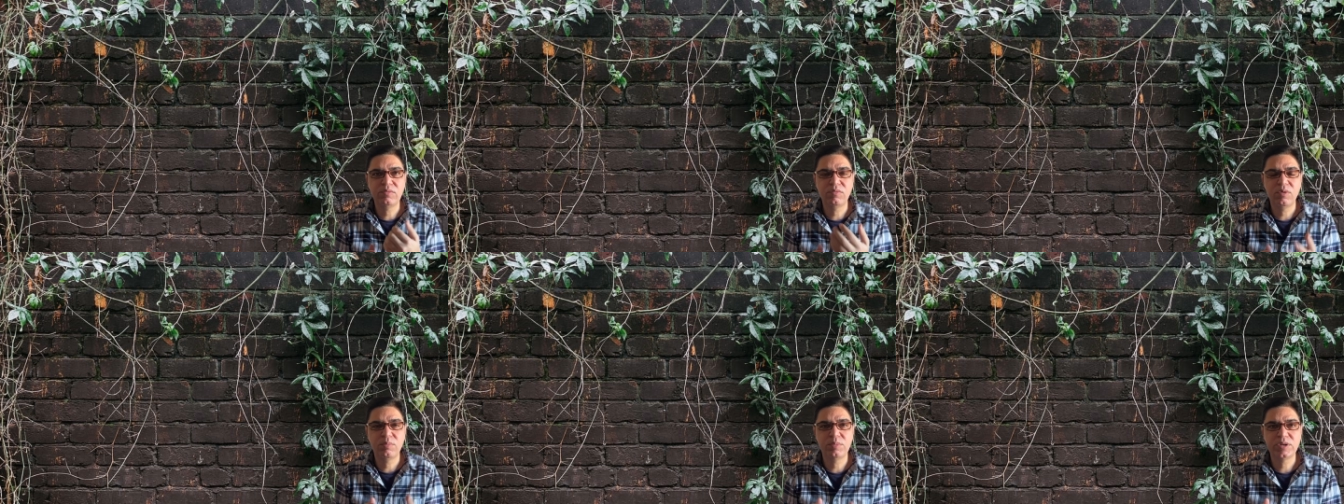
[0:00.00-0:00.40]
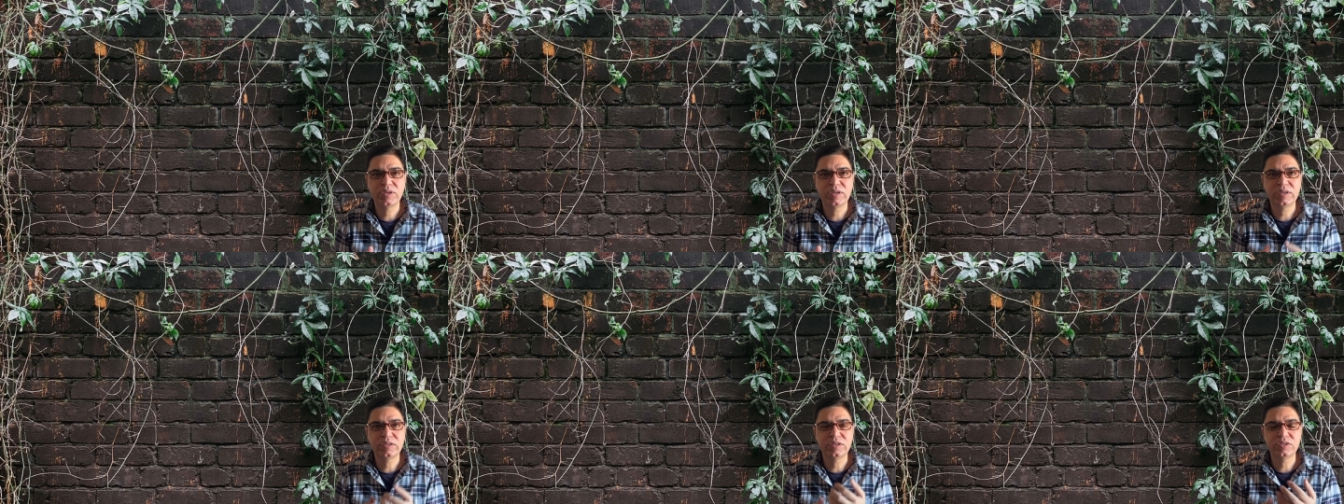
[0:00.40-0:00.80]

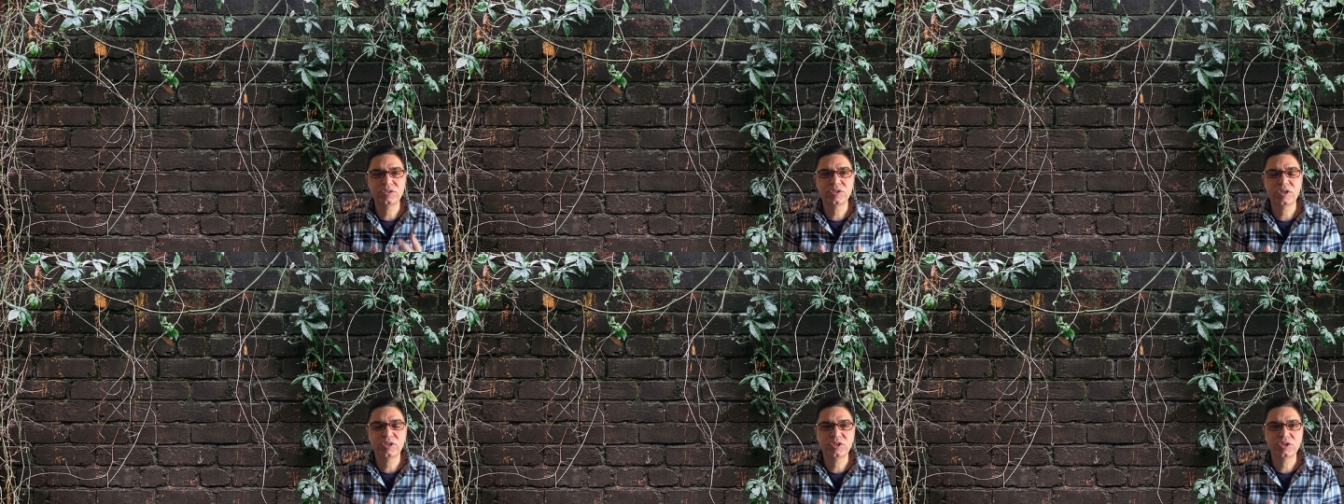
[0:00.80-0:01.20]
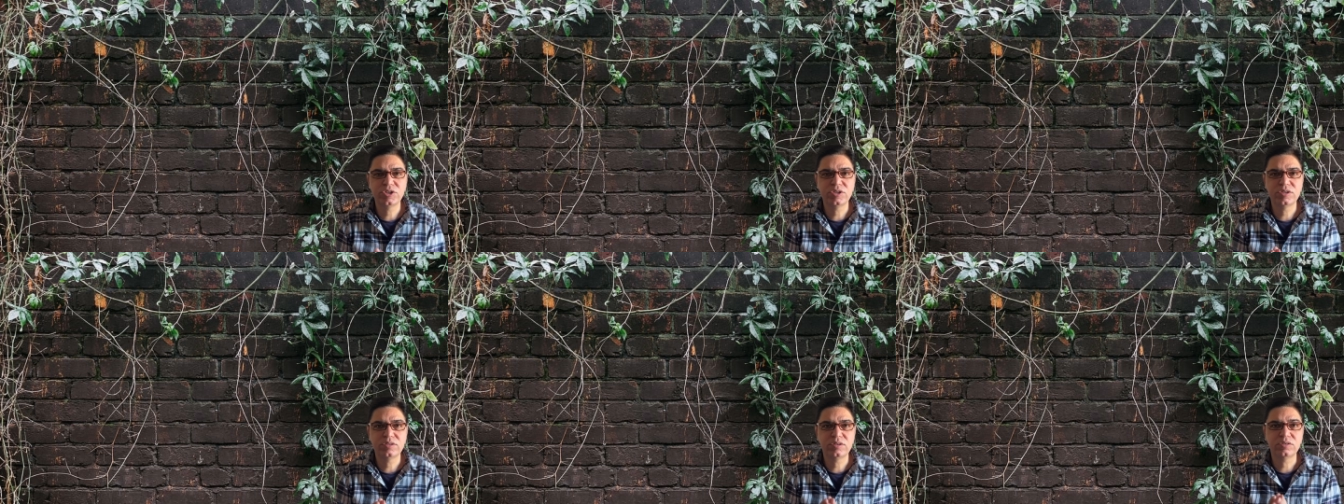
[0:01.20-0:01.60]
vomiting,
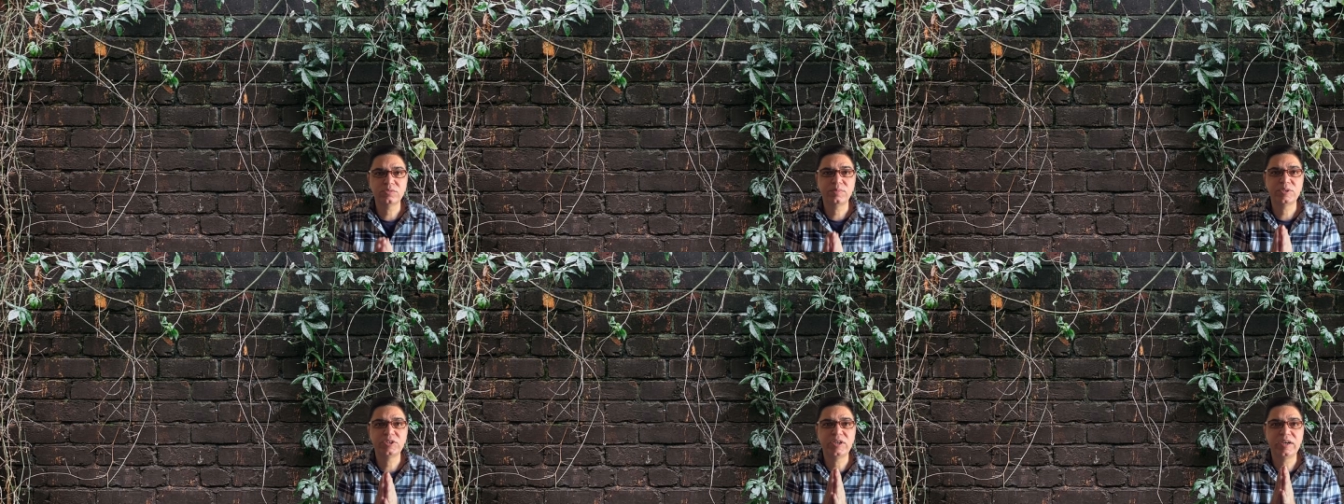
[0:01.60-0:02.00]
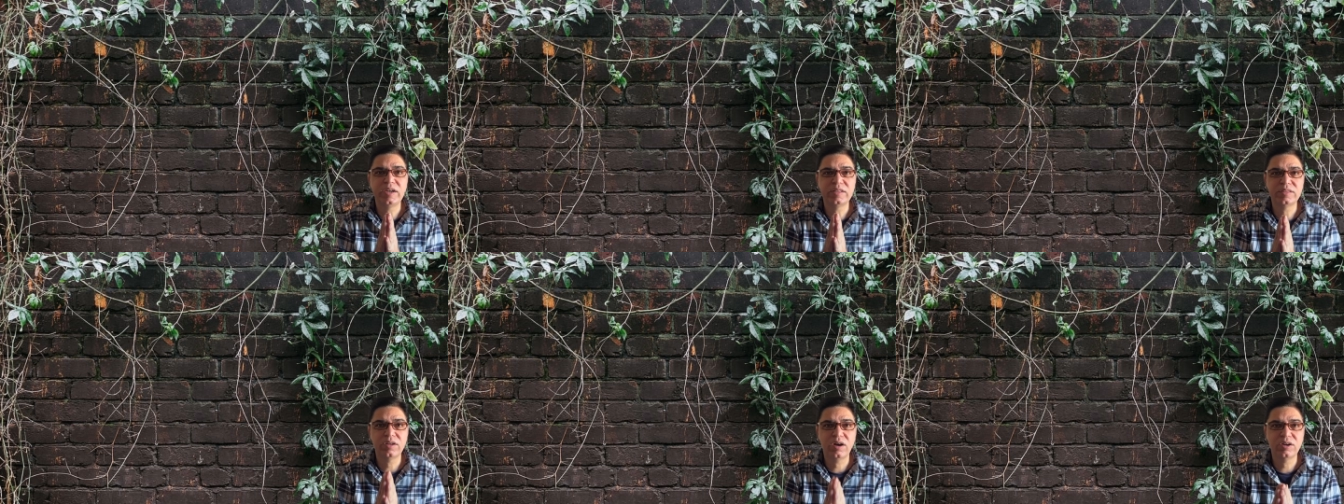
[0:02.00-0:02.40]
distension, especially
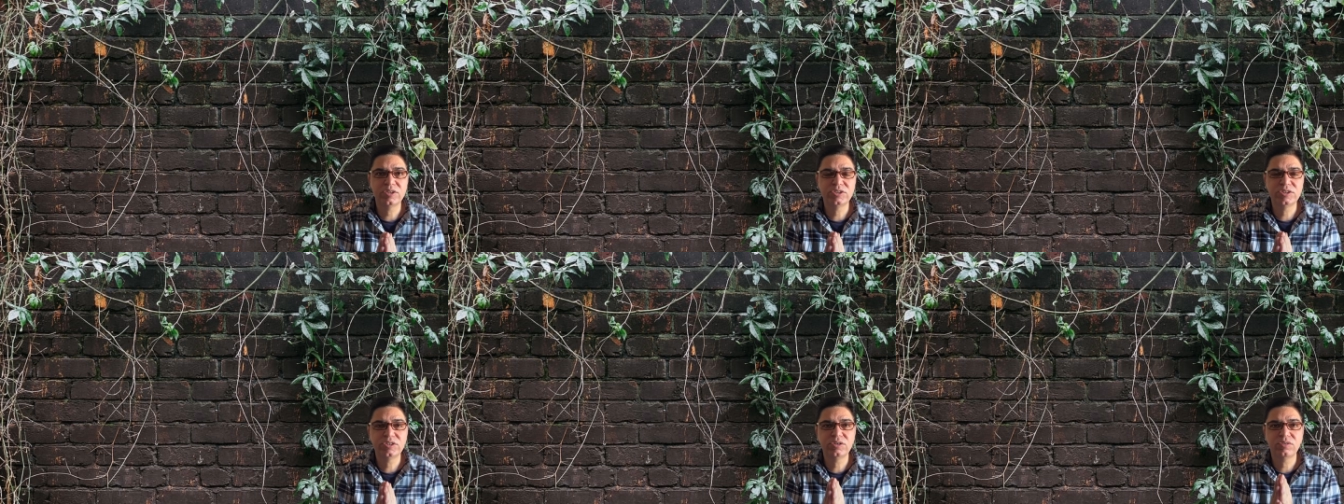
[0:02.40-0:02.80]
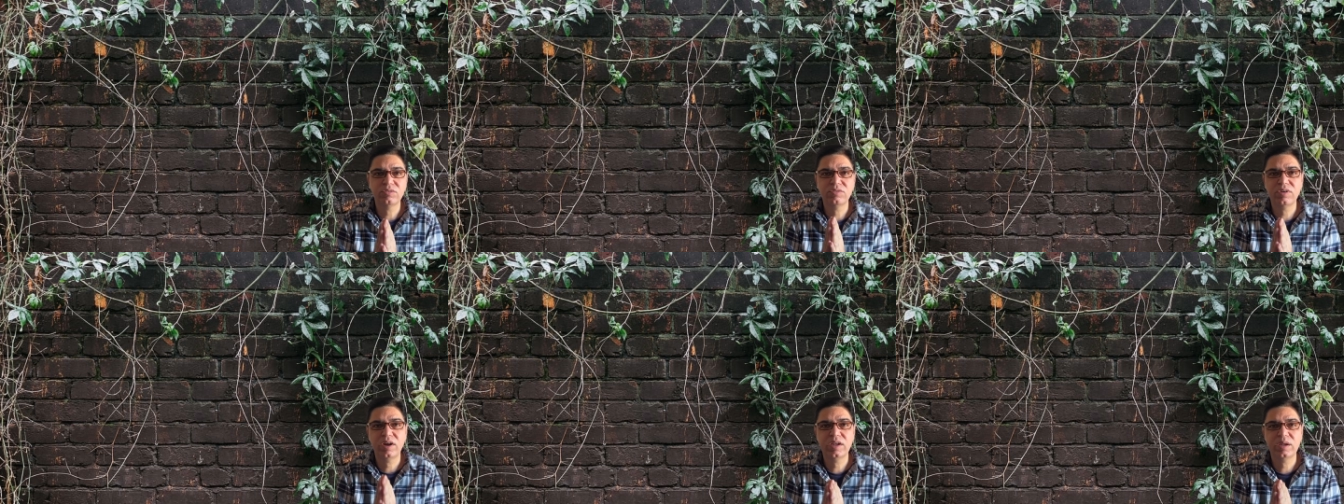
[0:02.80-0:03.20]
lethargy or
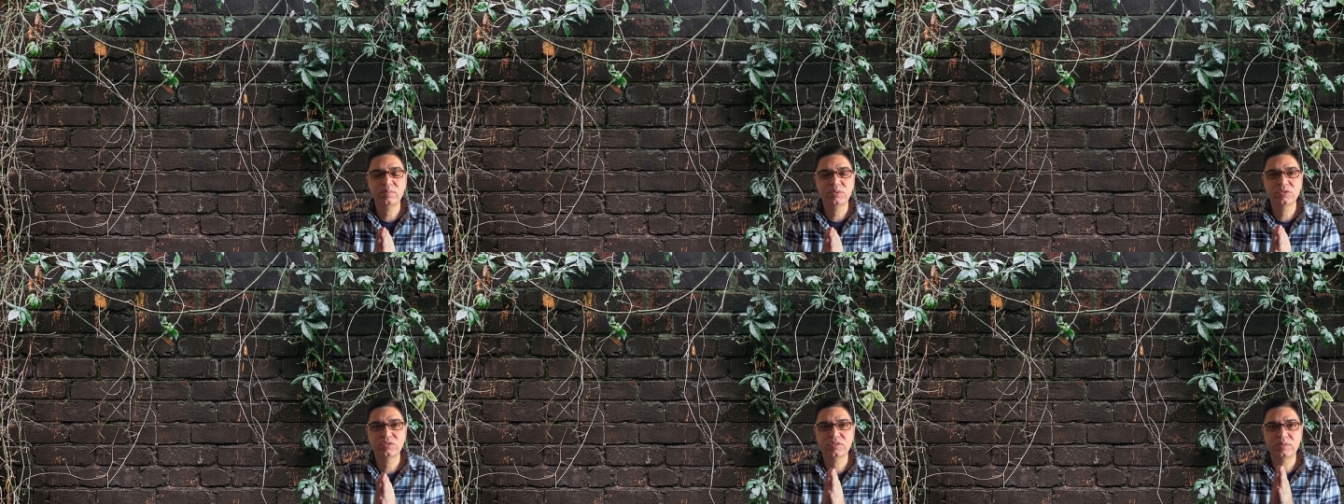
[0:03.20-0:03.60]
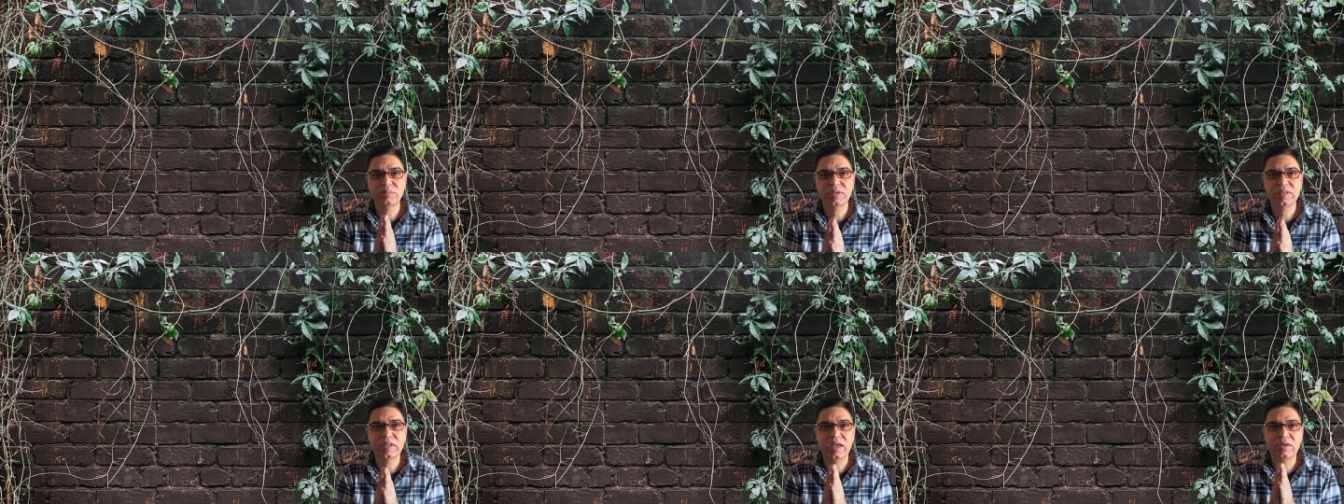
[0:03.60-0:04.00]
crying episodes or
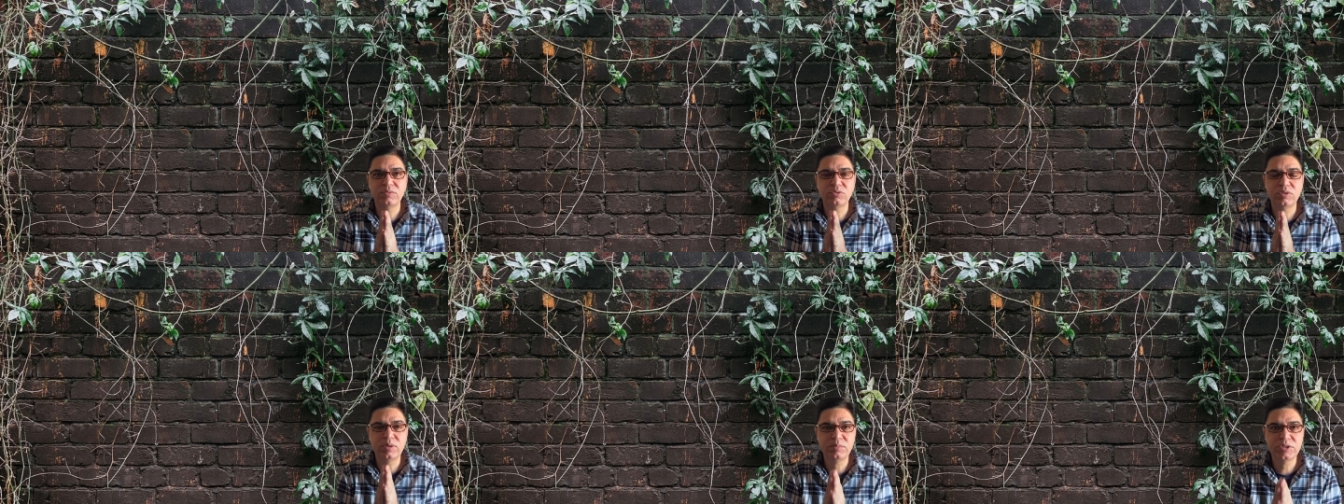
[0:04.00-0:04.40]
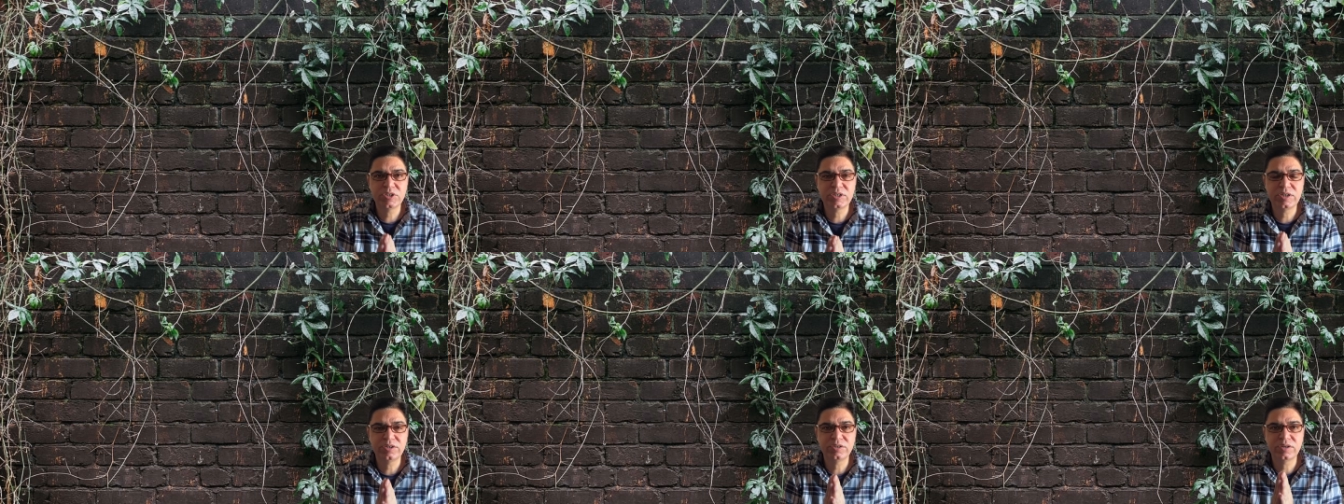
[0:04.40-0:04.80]
something, they have to
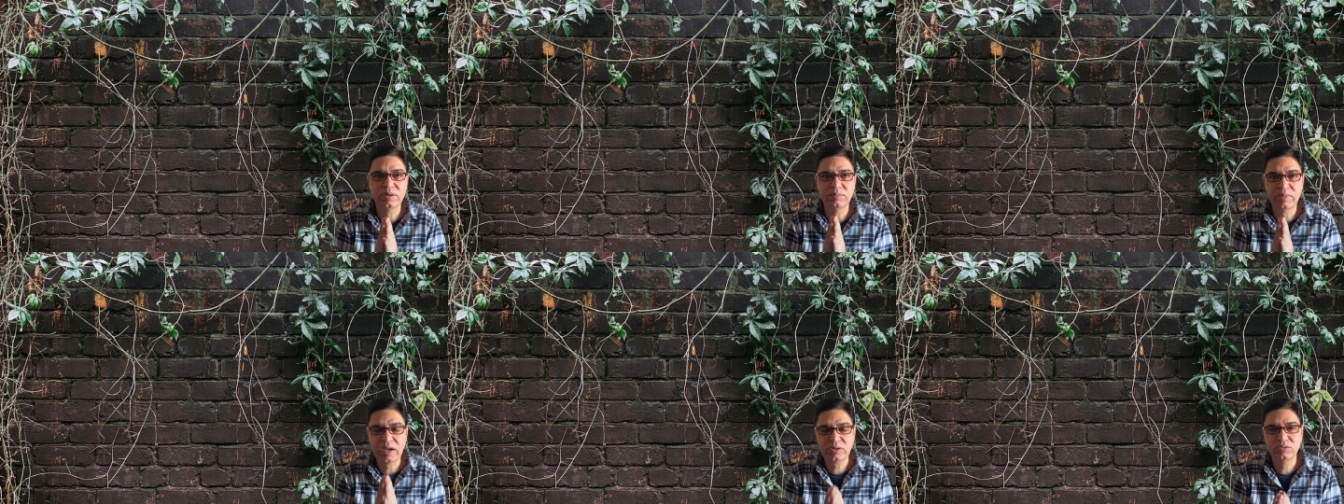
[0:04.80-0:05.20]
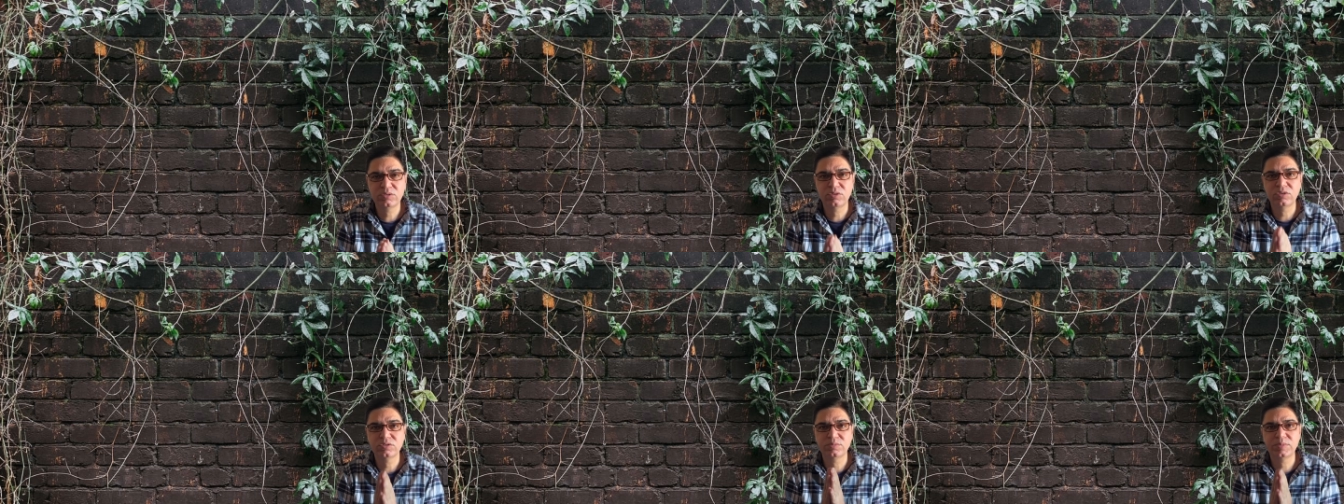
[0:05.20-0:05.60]
immediately return back to the
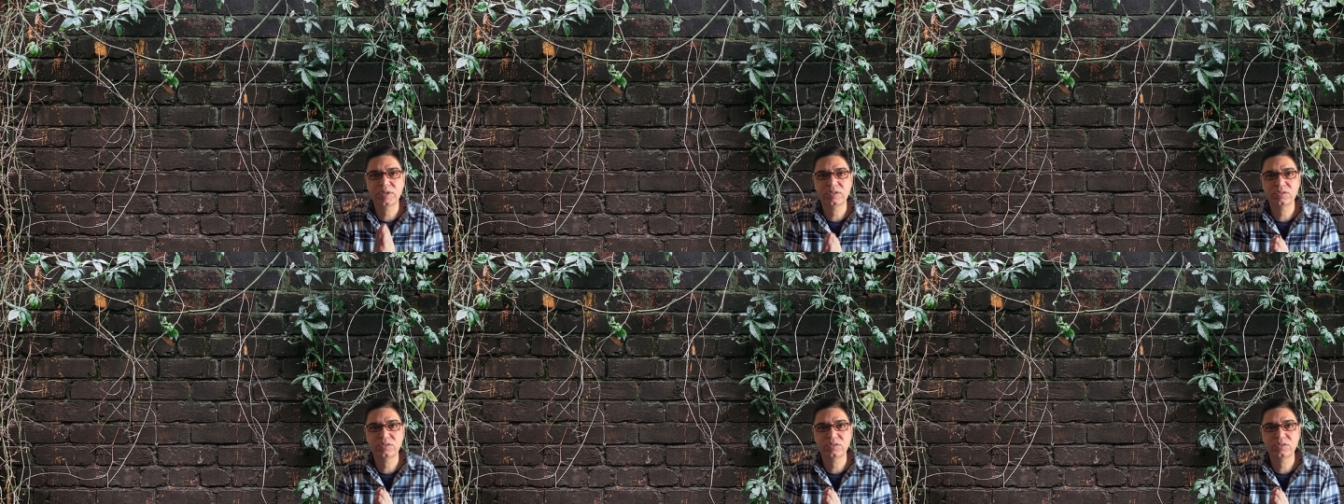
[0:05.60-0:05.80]
hospital